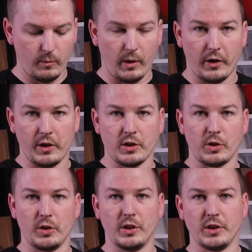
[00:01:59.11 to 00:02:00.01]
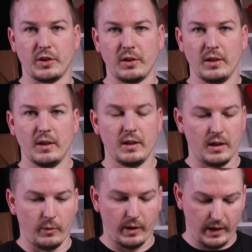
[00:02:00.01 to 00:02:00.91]
water dish holders
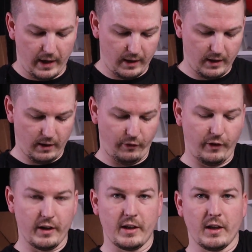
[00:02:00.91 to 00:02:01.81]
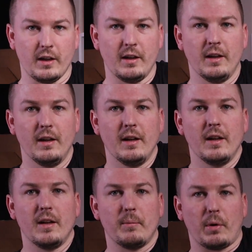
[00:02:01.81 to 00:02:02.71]
and whatnot, and they'll fit in here
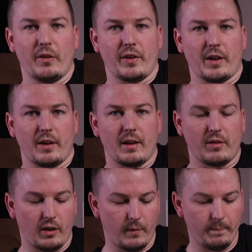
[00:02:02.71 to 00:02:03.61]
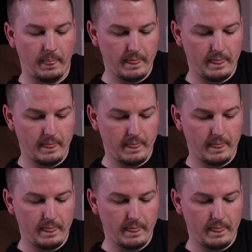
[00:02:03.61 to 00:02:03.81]
perfectly, so